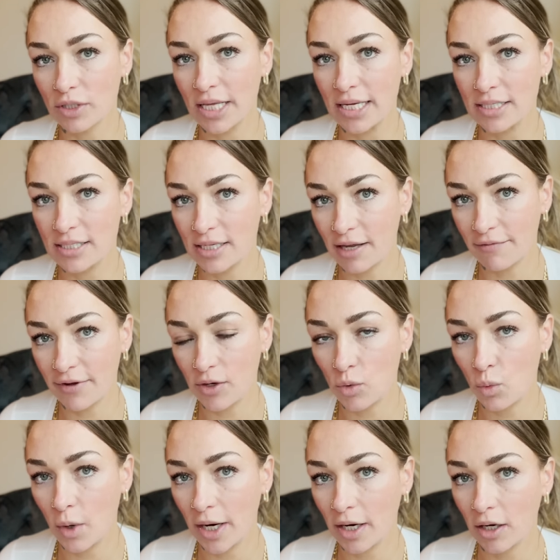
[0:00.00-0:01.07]
Thanksgiving
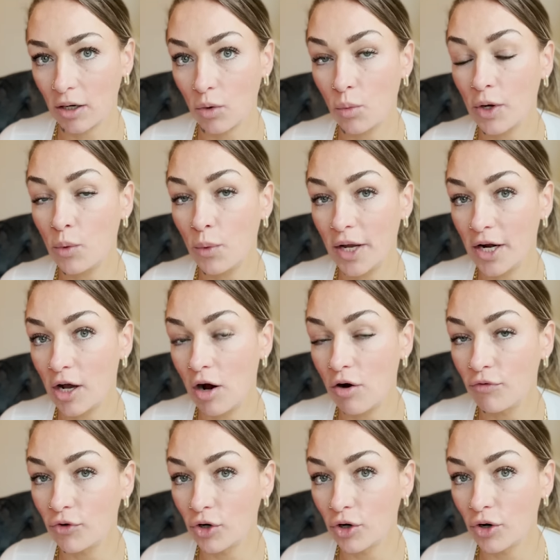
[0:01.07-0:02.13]
where we went
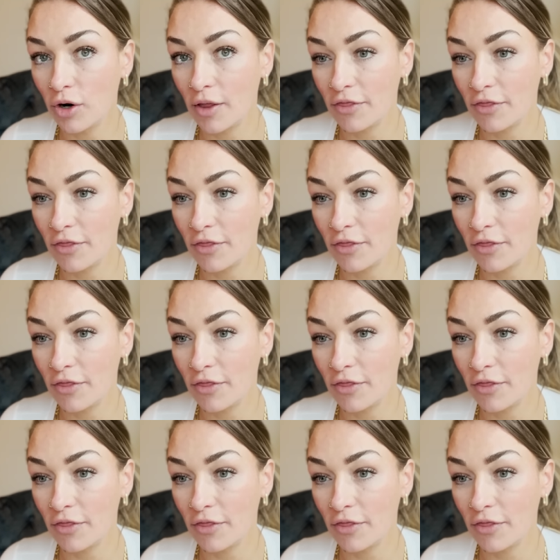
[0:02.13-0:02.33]
over